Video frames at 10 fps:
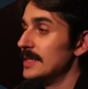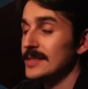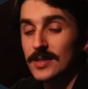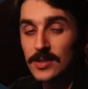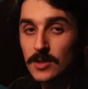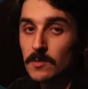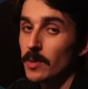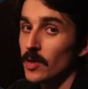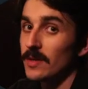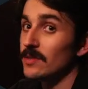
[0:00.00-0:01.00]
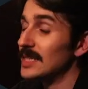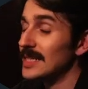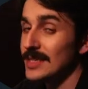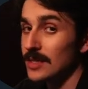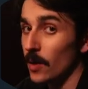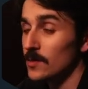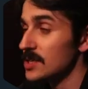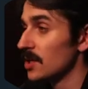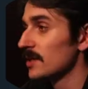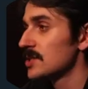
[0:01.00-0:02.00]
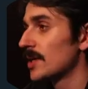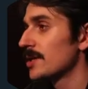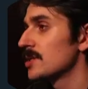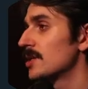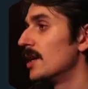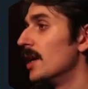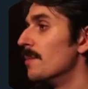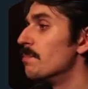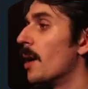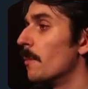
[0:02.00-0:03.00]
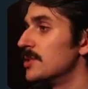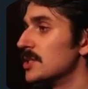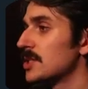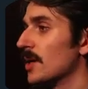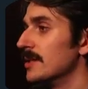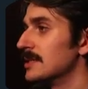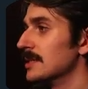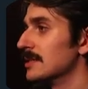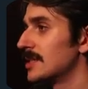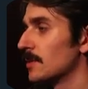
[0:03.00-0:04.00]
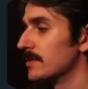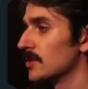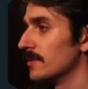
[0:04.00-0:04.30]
We might not even need OCR extraction, but we're just going to stick with Sonnet 5.